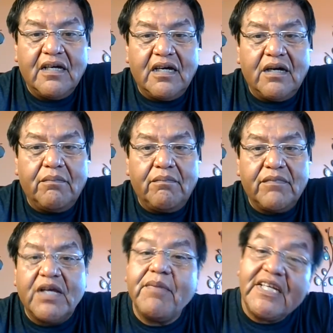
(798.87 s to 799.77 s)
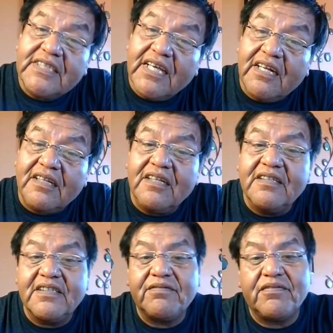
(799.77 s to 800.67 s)
They may say it a little
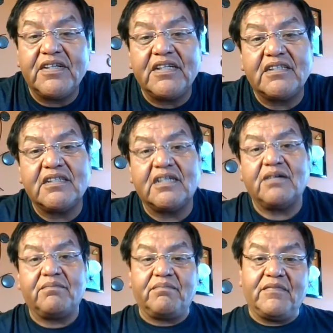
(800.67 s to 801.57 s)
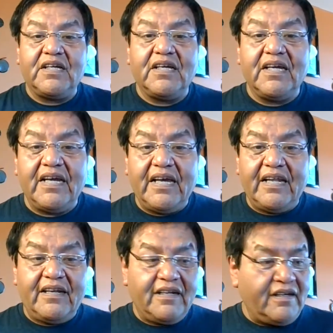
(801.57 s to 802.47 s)
different, and
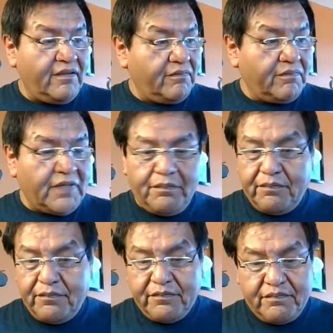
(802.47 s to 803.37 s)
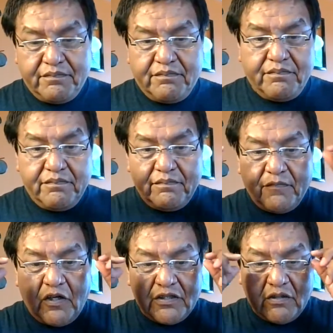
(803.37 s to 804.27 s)
I'm
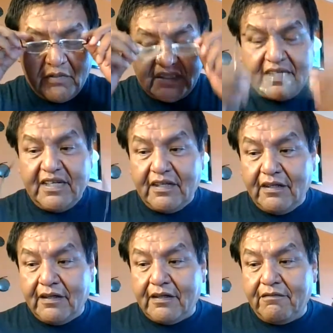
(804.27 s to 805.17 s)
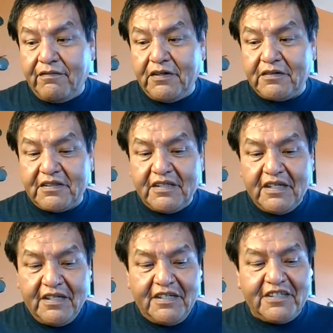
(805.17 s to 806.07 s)
also was getting a little confused
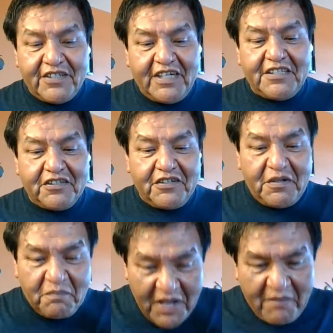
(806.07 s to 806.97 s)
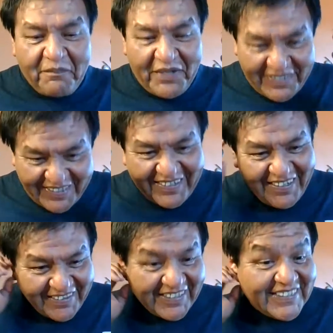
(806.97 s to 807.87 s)
here trying to remember
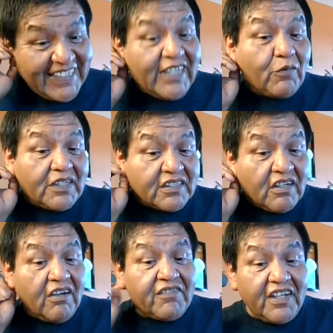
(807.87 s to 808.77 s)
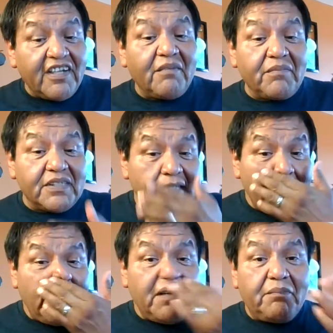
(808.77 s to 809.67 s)
the sequence of the numbers,
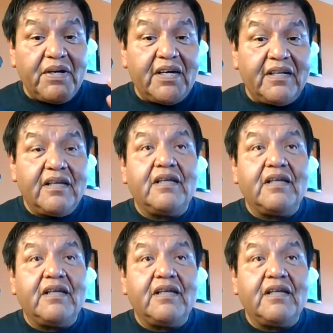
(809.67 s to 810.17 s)
but